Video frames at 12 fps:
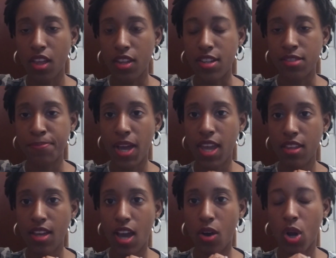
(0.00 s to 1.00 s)
despite
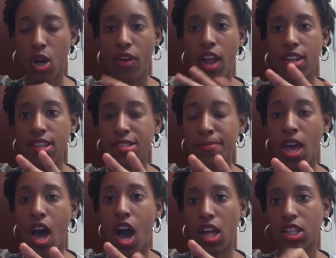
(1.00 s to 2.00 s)
how horrendous my
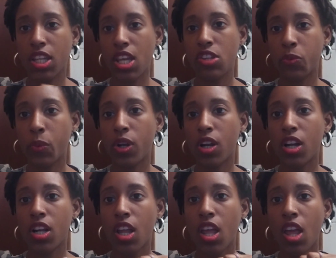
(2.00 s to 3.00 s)
holidays
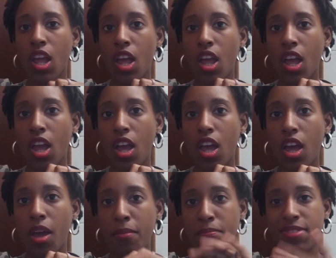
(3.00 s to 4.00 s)
were,
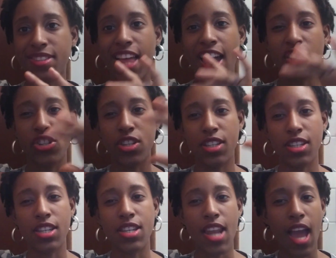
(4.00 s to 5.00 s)
slash
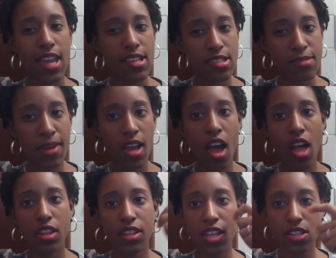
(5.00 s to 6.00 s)
nice my
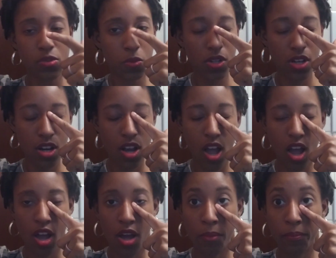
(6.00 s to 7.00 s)
holidays were,
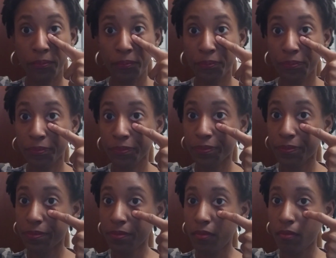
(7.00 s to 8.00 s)
um,
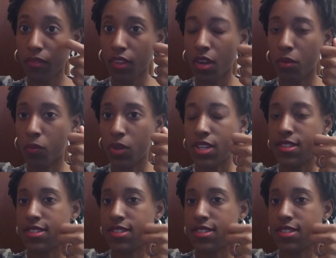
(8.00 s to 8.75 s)
we